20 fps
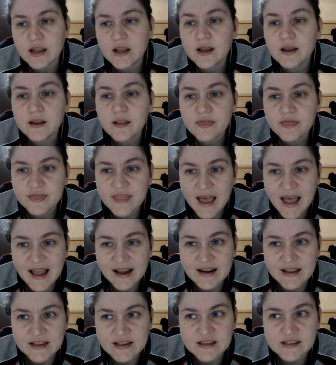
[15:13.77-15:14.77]
That
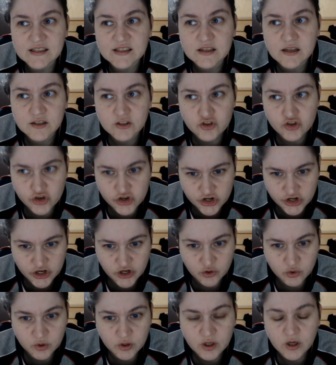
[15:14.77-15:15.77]
is
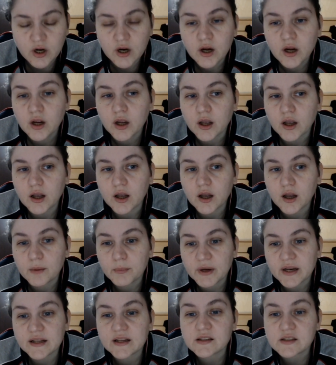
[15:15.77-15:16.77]
true. But
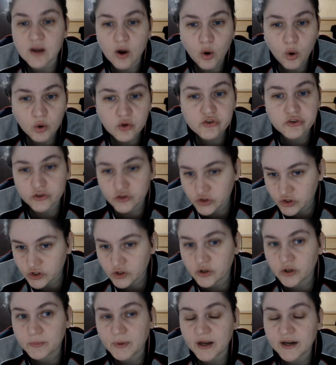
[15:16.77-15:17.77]
it is also true
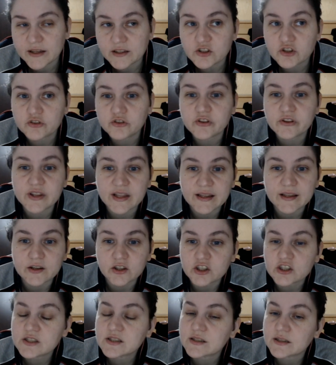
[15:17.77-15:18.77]
about introvert
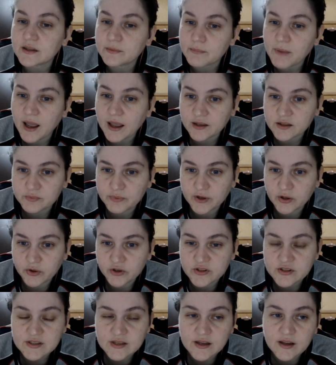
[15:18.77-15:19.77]
thinkers, in my
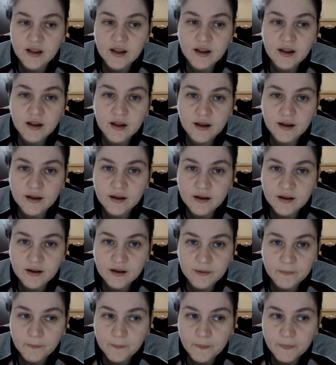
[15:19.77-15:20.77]
experience.
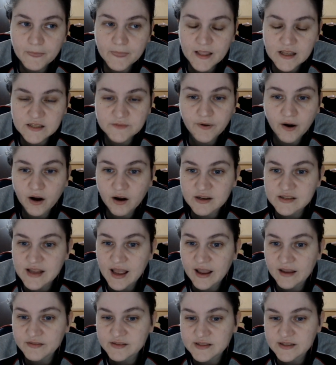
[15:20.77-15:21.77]
As far as
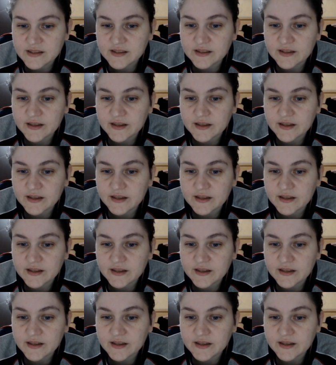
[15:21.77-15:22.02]
I've seen, the